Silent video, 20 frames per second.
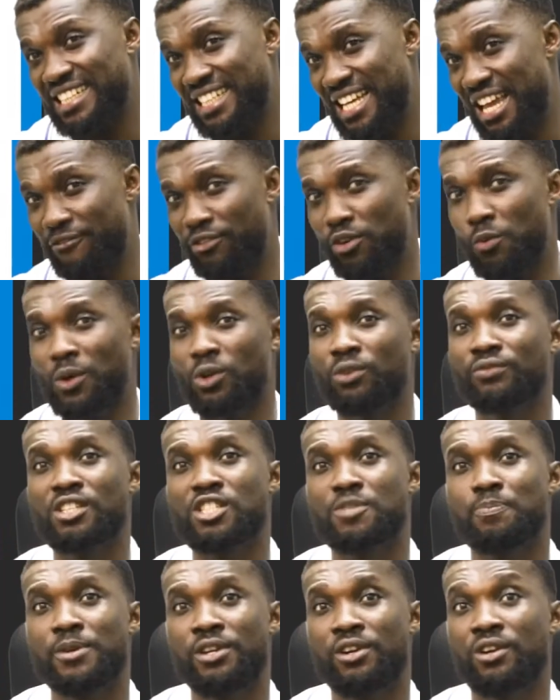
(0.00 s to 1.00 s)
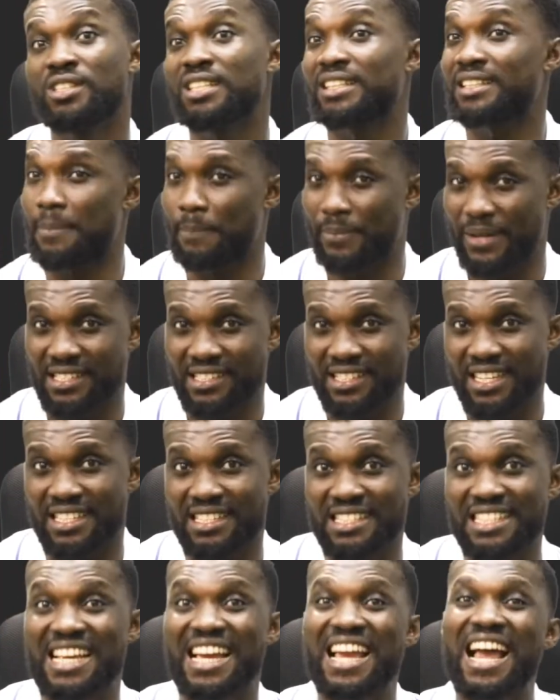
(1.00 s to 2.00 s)
each and every one of this period
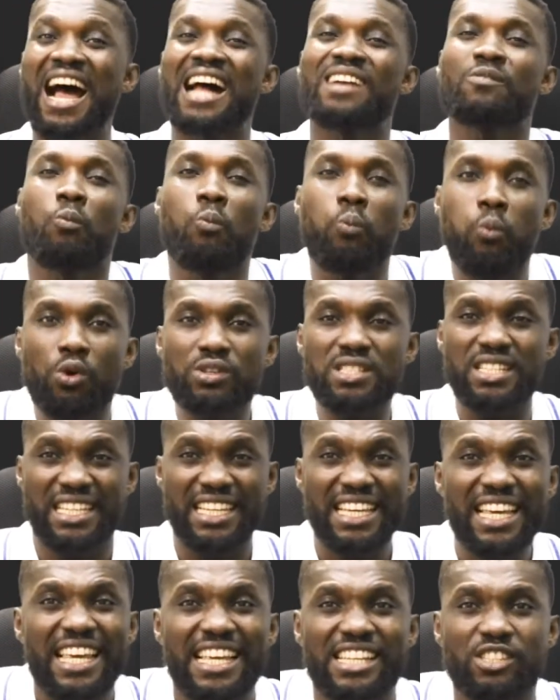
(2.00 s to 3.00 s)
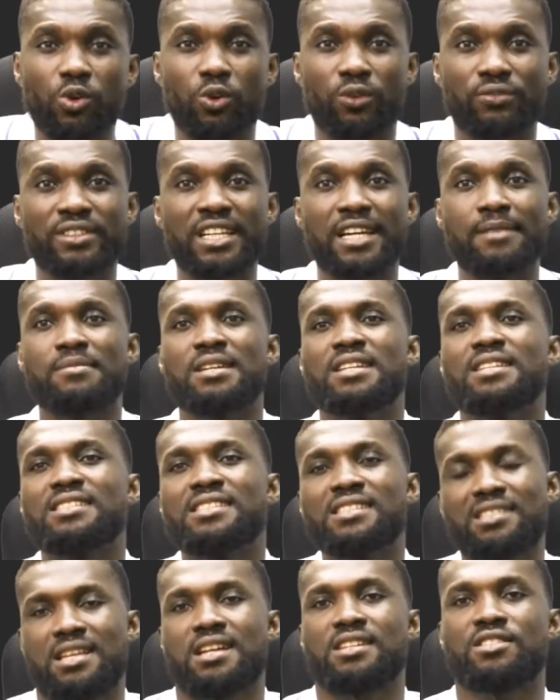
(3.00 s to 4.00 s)
represents and what each of
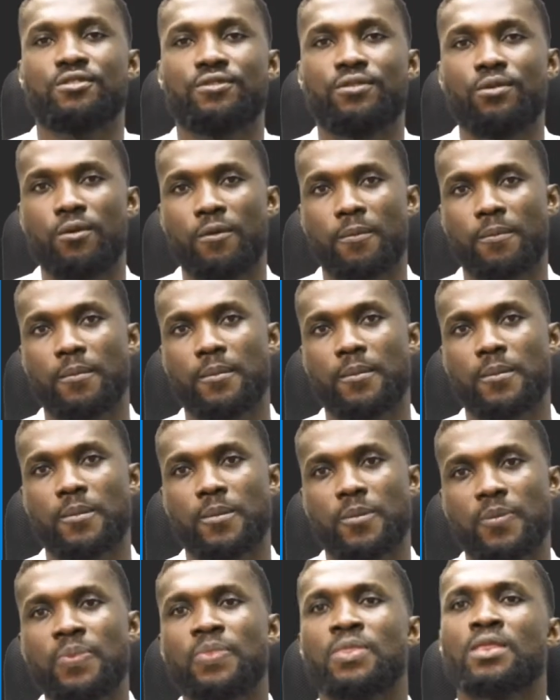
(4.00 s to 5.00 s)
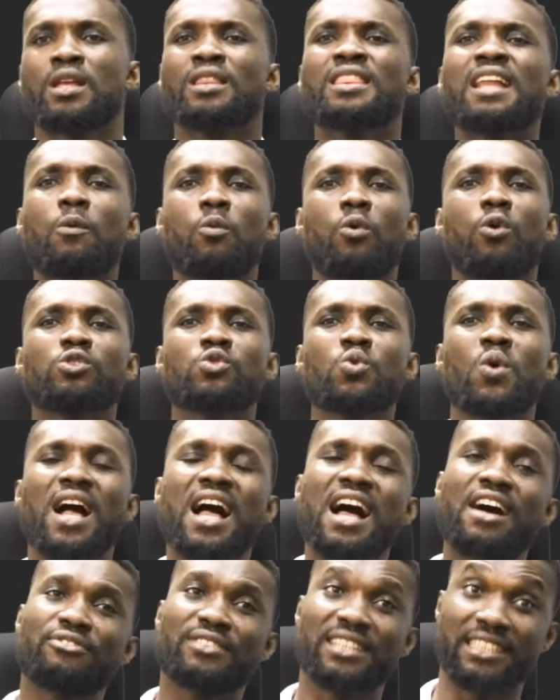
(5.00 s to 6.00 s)
them stands for. Now, we also
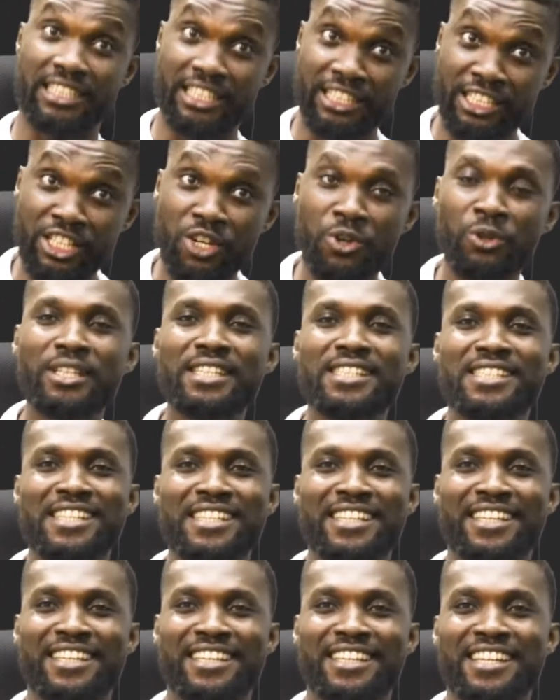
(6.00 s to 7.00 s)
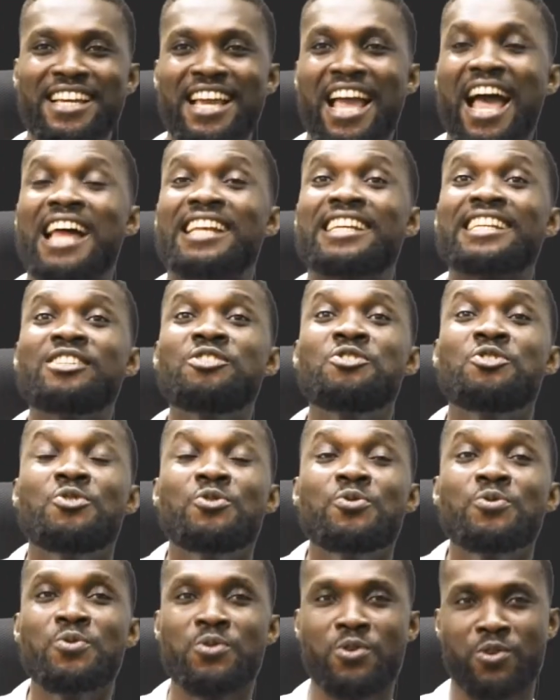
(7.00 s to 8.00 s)
have the Neolithic and the
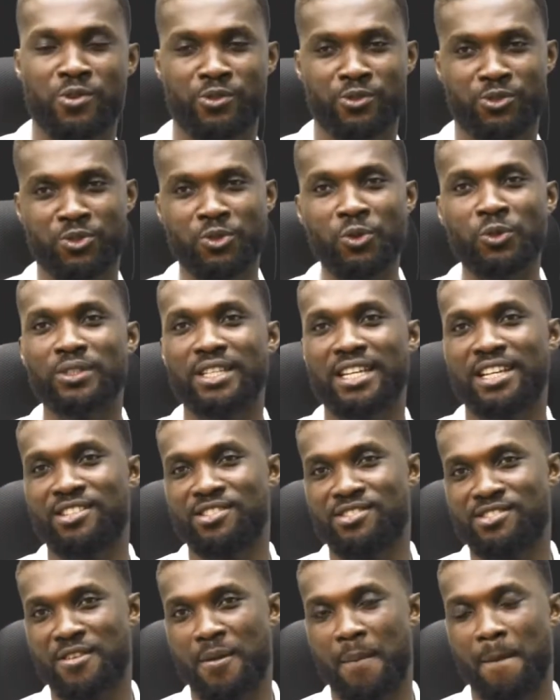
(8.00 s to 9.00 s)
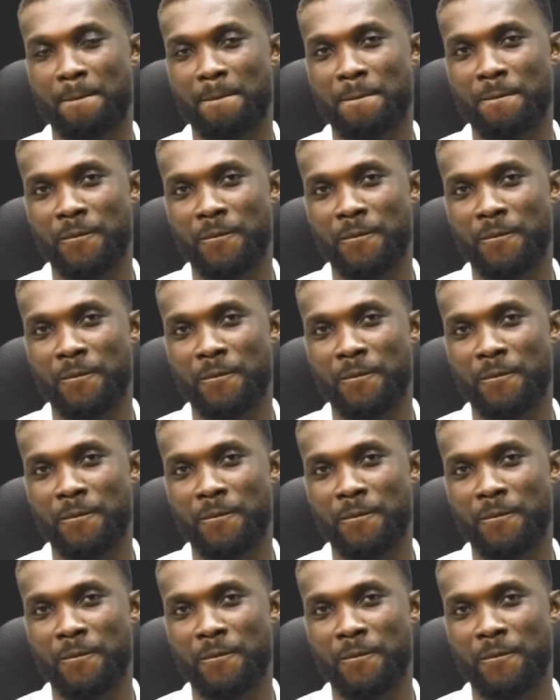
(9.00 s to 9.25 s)
New Stone Age.